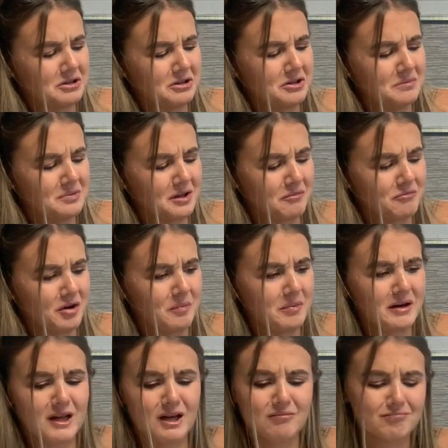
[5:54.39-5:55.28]
Oops, I'm
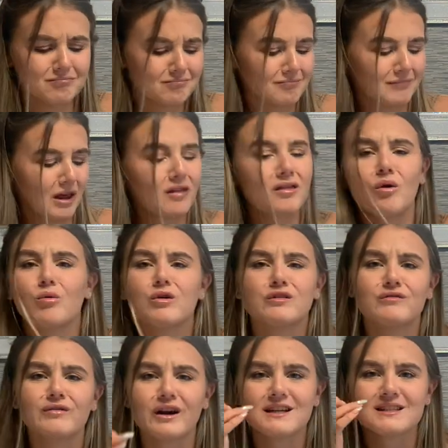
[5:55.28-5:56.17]
ripping it. That
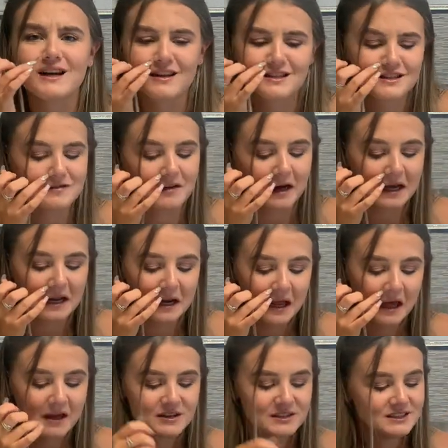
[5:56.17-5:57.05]
wasn't very satisfying.
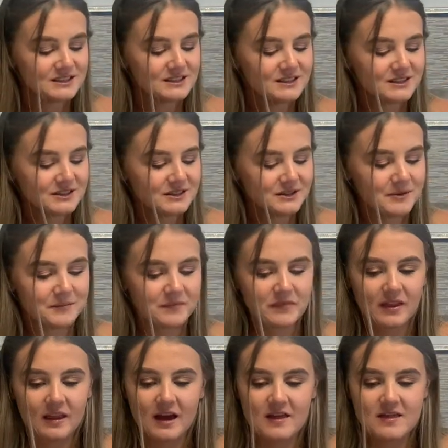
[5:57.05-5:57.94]

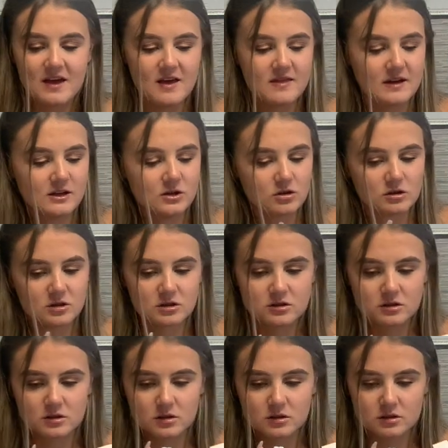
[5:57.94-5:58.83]
And then they
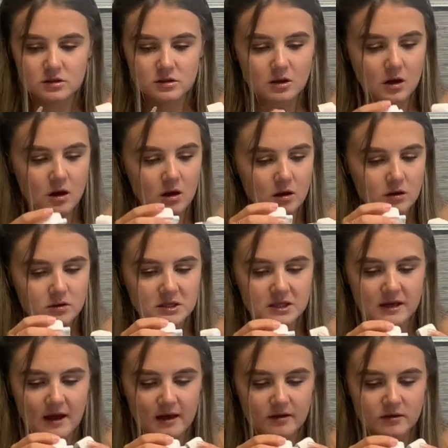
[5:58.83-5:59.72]
just slot
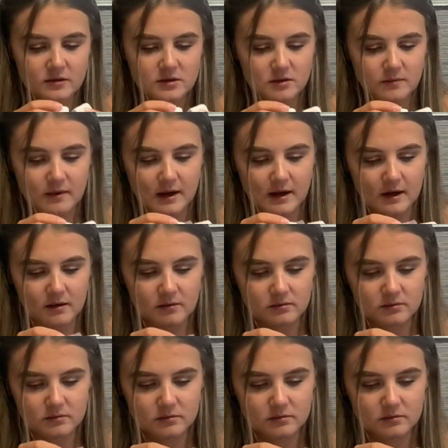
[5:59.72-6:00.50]
together somehow.